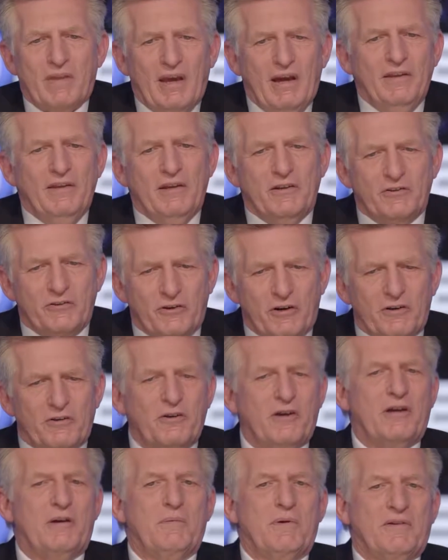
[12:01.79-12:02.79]
then started
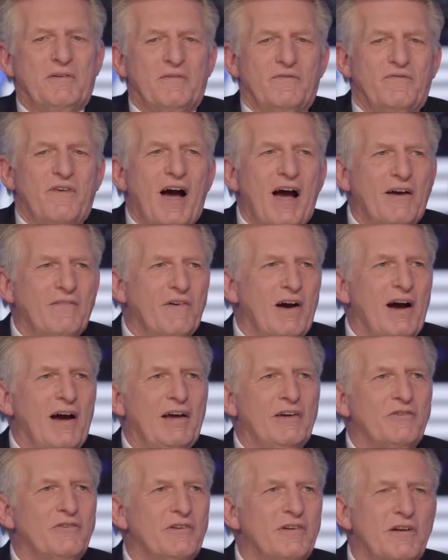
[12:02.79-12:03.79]
talking about the 5
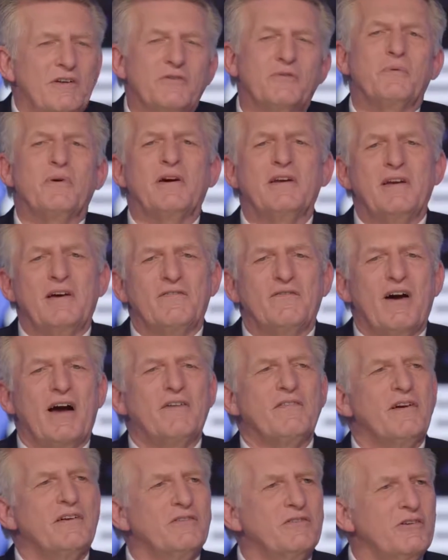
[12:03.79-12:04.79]
eyes. And there's really not
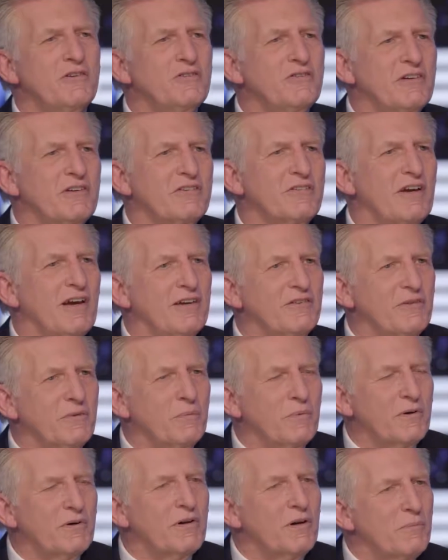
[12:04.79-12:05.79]
5 eyes, there's 6 eyes.
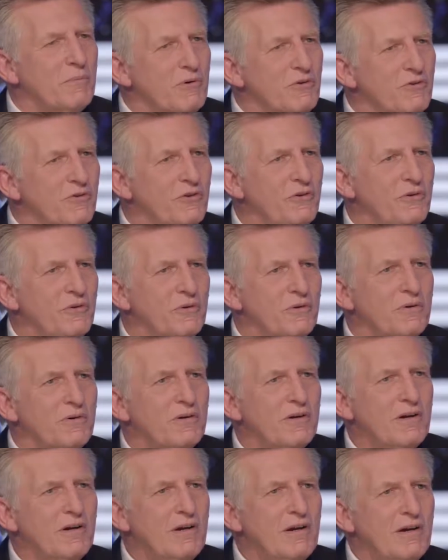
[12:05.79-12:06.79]
And we're number 2.
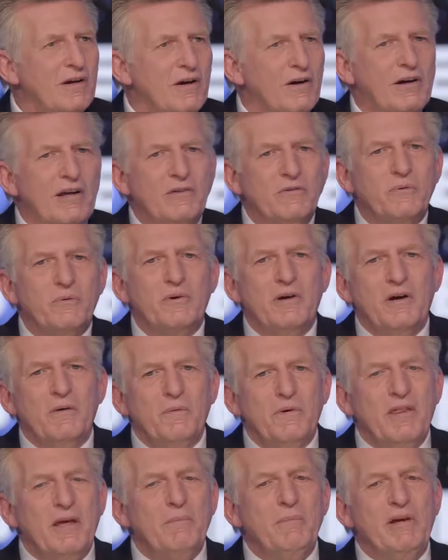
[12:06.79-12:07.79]
Okay, well,
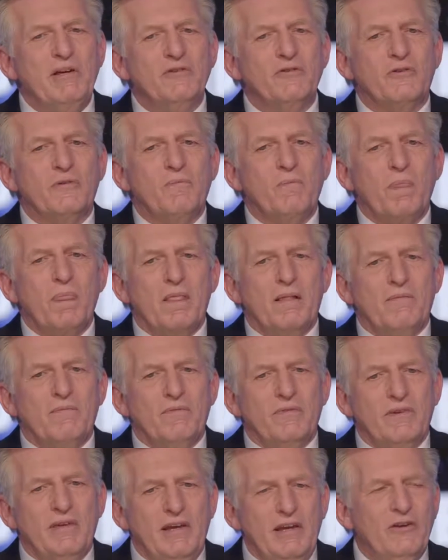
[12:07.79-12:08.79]
that means
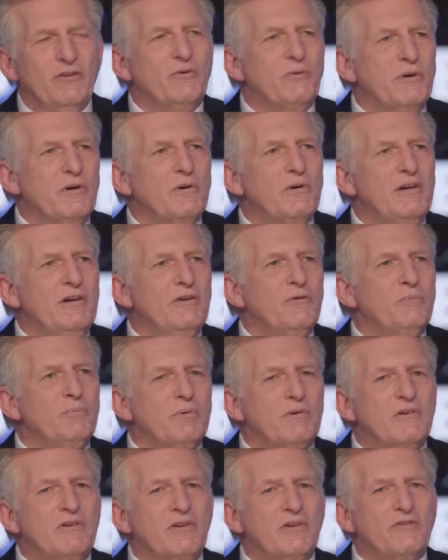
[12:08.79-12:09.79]
Israel is
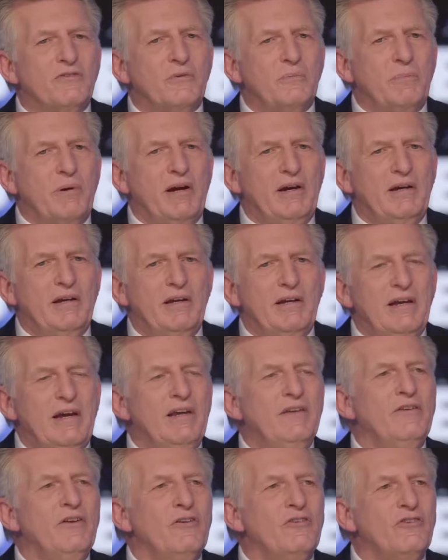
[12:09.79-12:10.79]
participating
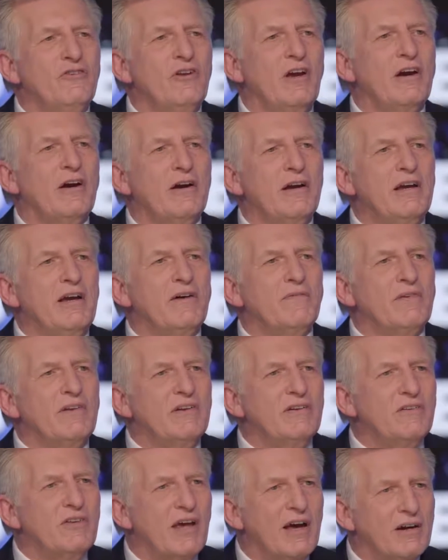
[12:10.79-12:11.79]
in the sharing of
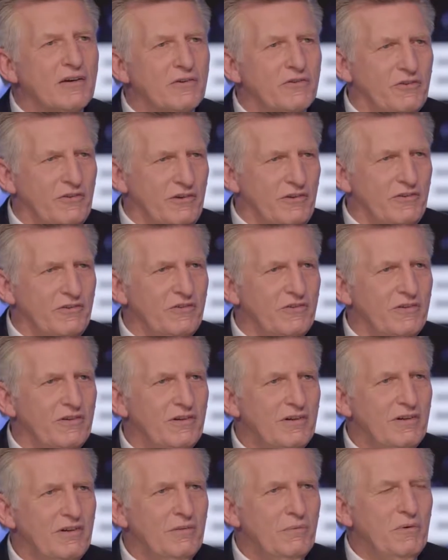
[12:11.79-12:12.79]
intelligence
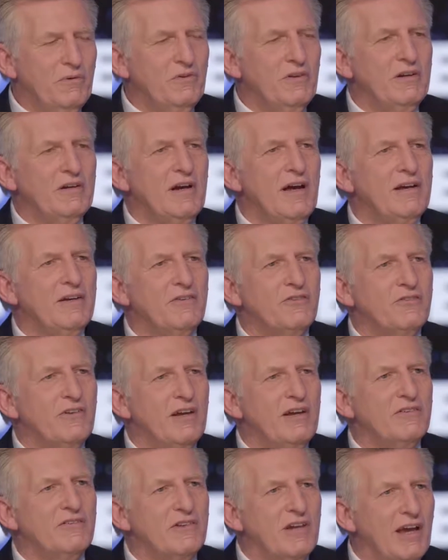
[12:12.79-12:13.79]
with the United
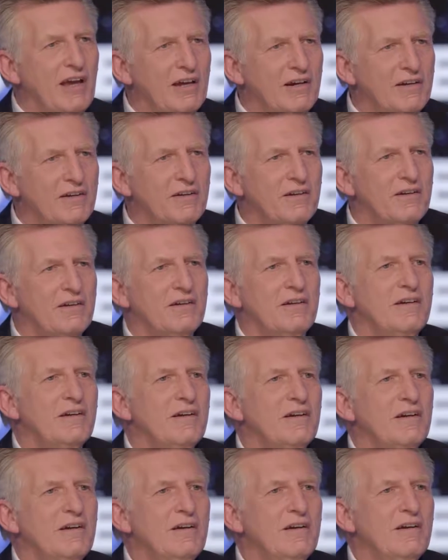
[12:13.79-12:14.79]
States, Canada,
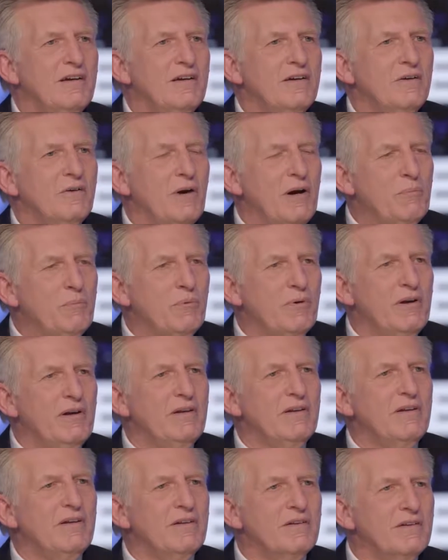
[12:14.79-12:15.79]
Great
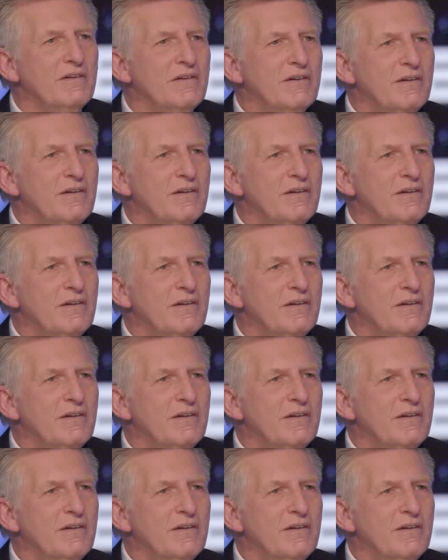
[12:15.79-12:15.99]
Britain,